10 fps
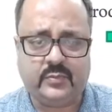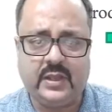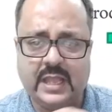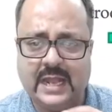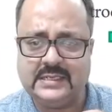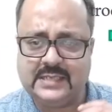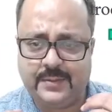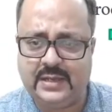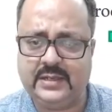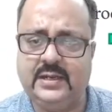and
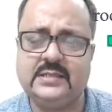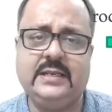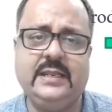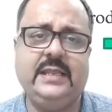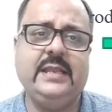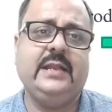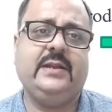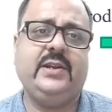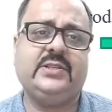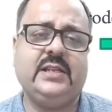simultaneously
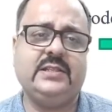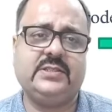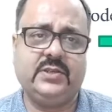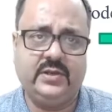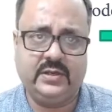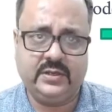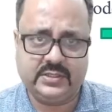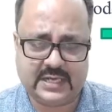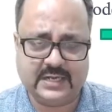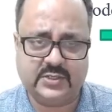crystals
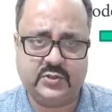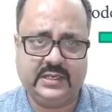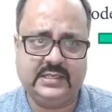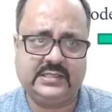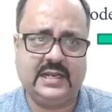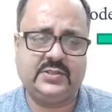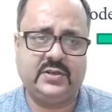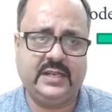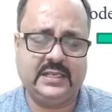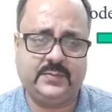starts
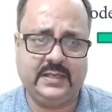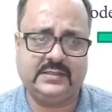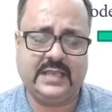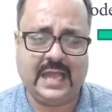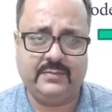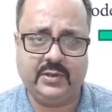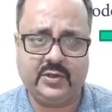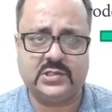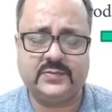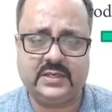recrystallization takes place, and
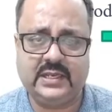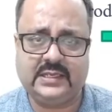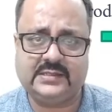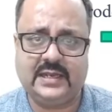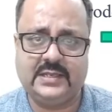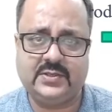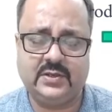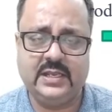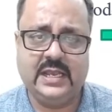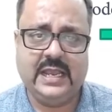because of the
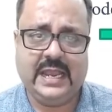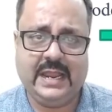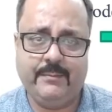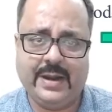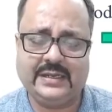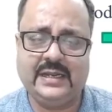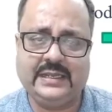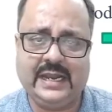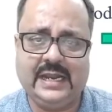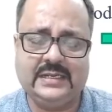recrystallization a
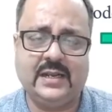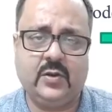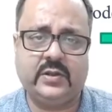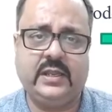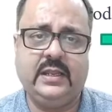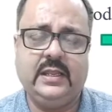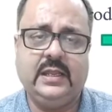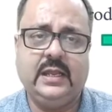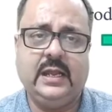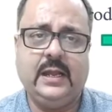metallic interlocking
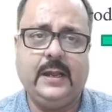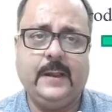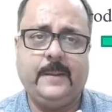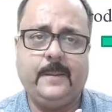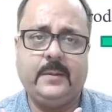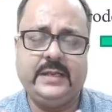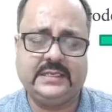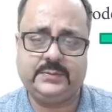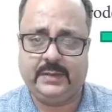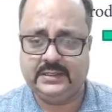
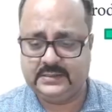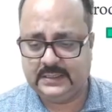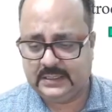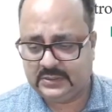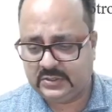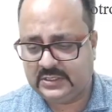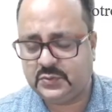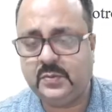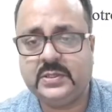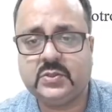takes place. So this
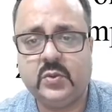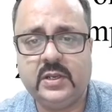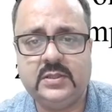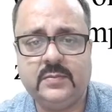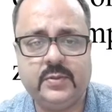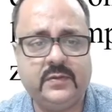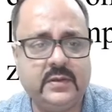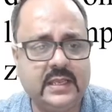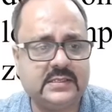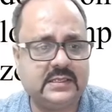will be shown in the
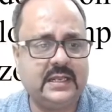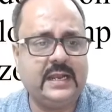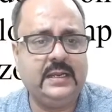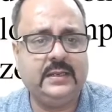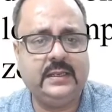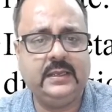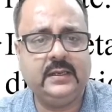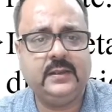next slide here.